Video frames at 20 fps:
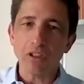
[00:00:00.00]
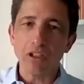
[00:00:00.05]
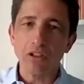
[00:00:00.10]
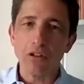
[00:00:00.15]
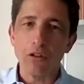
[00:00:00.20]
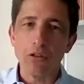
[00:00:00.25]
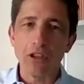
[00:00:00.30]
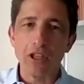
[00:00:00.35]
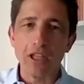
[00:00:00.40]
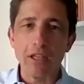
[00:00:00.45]

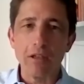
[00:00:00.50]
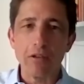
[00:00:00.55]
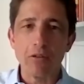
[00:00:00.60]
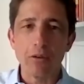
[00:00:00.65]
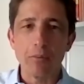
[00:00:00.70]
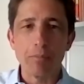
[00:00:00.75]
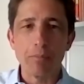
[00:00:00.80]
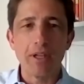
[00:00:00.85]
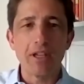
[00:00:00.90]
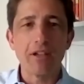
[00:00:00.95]
The
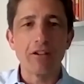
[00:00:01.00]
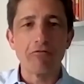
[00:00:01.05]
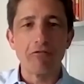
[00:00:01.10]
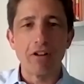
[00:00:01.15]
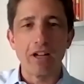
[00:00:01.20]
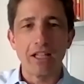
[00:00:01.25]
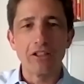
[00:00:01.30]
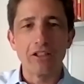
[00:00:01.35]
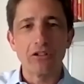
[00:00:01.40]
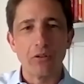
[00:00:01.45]
bigger
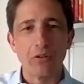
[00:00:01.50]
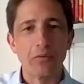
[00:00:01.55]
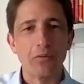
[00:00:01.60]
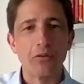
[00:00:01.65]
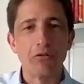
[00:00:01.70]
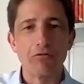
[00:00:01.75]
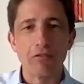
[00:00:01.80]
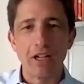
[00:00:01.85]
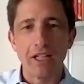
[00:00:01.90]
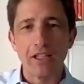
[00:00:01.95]
range, the
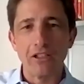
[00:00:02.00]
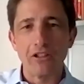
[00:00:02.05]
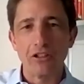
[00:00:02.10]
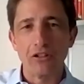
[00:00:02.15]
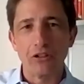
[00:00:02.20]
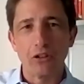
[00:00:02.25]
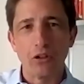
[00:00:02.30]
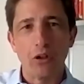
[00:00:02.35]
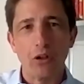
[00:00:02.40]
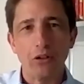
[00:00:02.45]
full range,
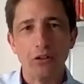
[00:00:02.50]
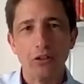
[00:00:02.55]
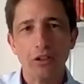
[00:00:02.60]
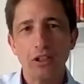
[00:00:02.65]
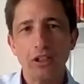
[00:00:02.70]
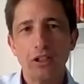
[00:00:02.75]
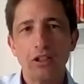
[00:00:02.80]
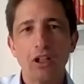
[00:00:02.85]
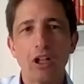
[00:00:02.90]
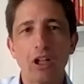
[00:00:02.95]
has got
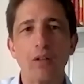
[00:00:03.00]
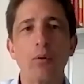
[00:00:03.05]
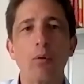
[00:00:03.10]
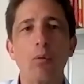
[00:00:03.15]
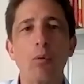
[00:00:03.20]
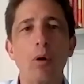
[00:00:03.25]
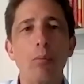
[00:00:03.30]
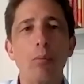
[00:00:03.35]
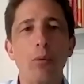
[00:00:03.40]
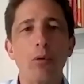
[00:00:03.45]
over
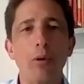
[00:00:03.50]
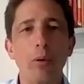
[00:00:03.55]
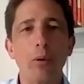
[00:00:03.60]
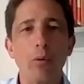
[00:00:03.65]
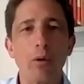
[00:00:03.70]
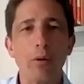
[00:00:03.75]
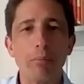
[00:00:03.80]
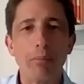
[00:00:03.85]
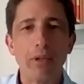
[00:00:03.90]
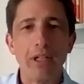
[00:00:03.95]

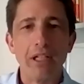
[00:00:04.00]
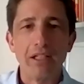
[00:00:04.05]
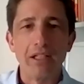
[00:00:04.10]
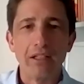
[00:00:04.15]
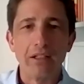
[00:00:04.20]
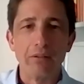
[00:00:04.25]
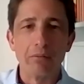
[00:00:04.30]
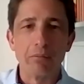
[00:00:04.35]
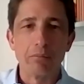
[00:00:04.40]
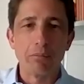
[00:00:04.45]
£1.1
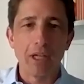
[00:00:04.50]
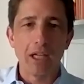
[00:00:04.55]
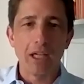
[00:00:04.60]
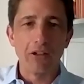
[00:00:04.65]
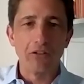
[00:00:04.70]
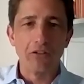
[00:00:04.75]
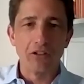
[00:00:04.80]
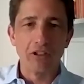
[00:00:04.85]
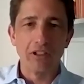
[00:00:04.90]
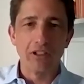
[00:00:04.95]
billion
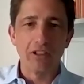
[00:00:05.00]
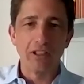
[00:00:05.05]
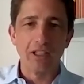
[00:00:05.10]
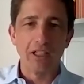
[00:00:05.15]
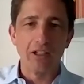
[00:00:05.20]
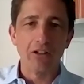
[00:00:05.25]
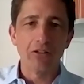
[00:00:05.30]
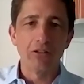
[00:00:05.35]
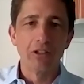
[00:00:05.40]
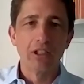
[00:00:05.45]
in it
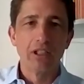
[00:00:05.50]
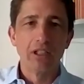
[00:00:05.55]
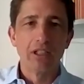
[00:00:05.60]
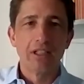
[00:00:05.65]
now,